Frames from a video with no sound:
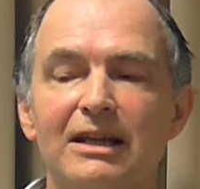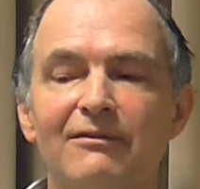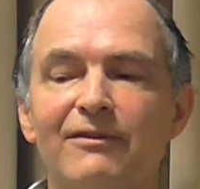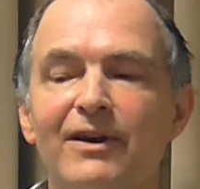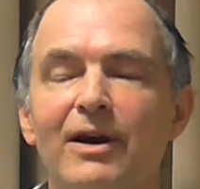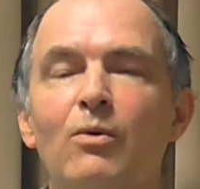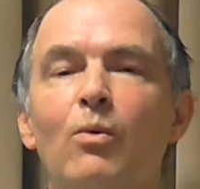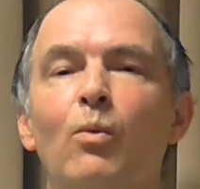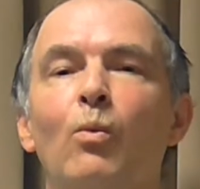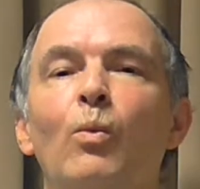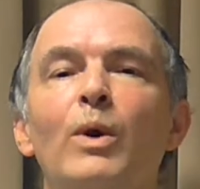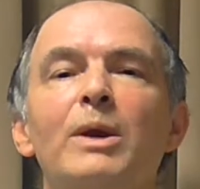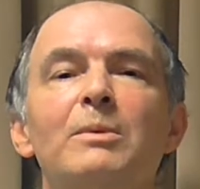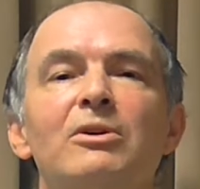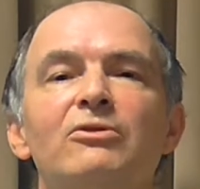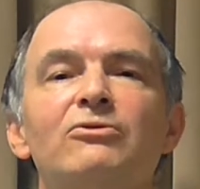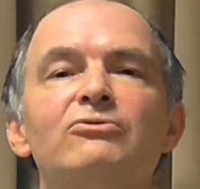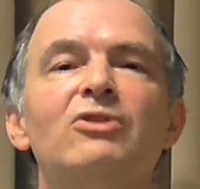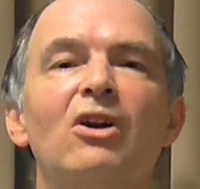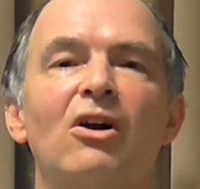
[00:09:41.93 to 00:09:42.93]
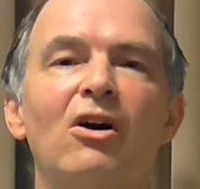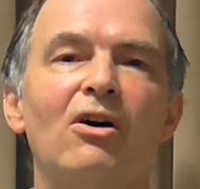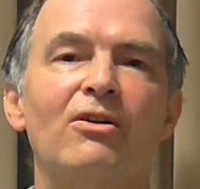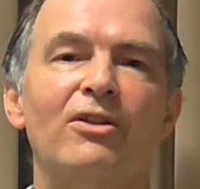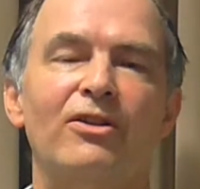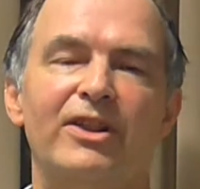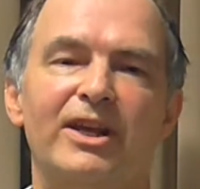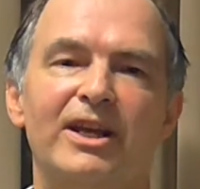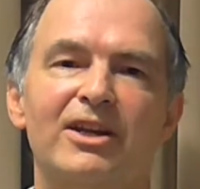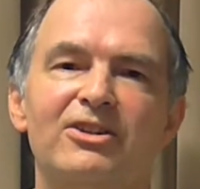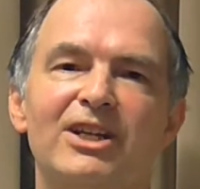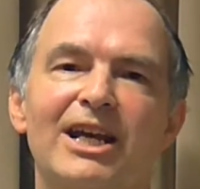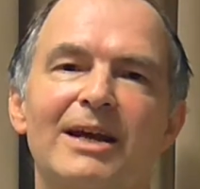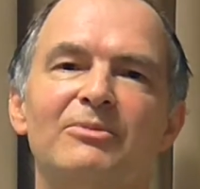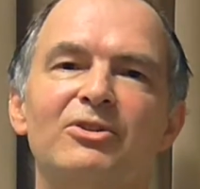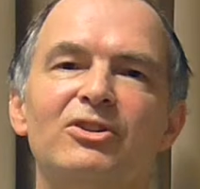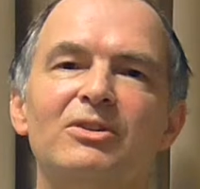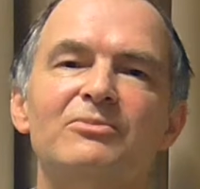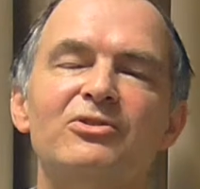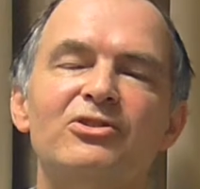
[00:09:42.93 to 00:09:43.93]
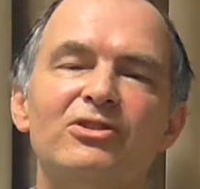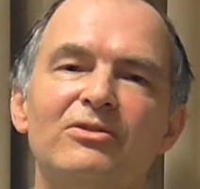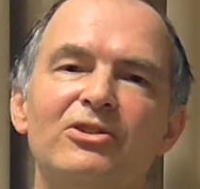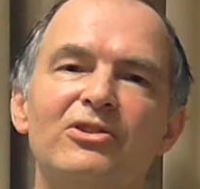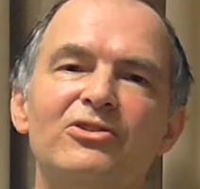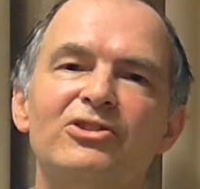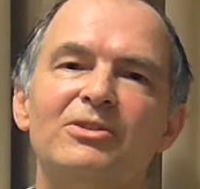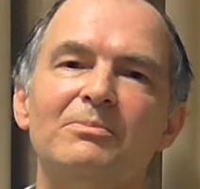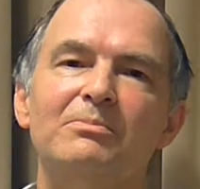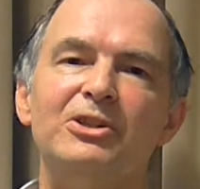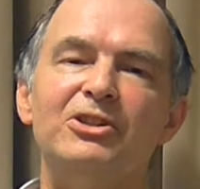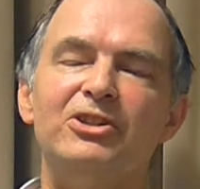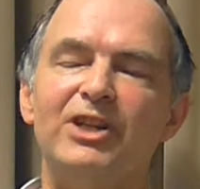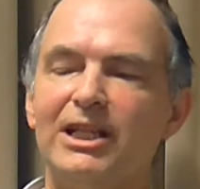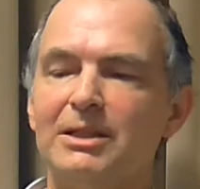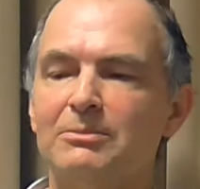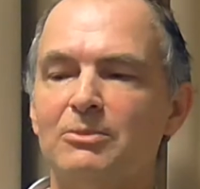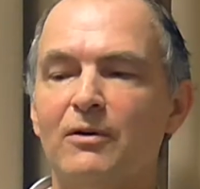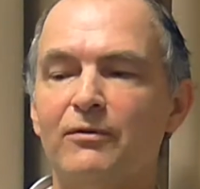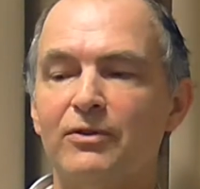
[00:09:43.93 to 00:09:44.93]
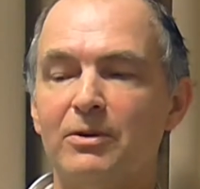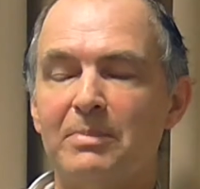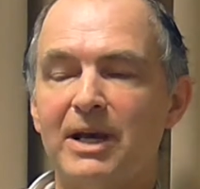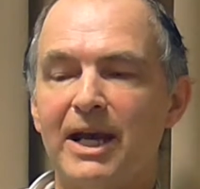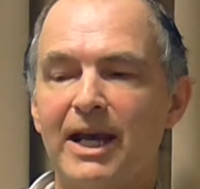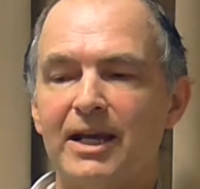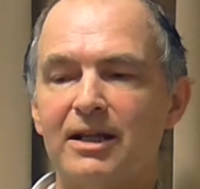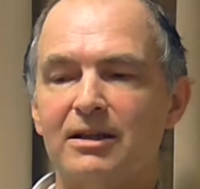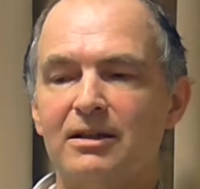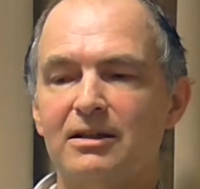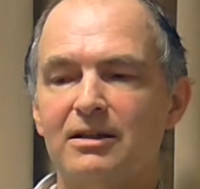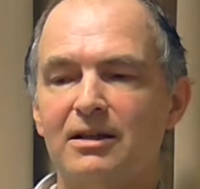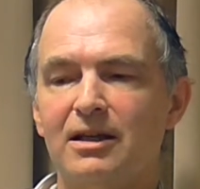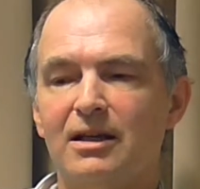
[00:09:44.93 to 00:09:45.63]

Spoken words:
In fact, we would rather they adapt them than simply take them off the peg.